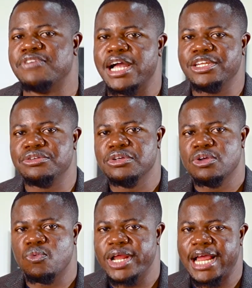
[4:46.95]
value
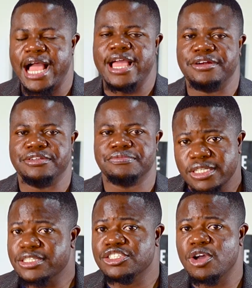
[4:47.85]
when hiring.
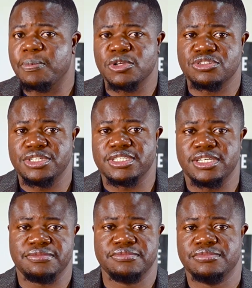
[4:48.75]
This is your
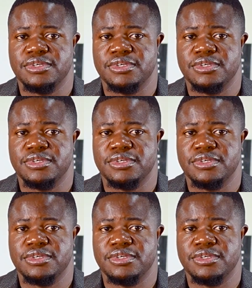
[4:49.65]
opportunity.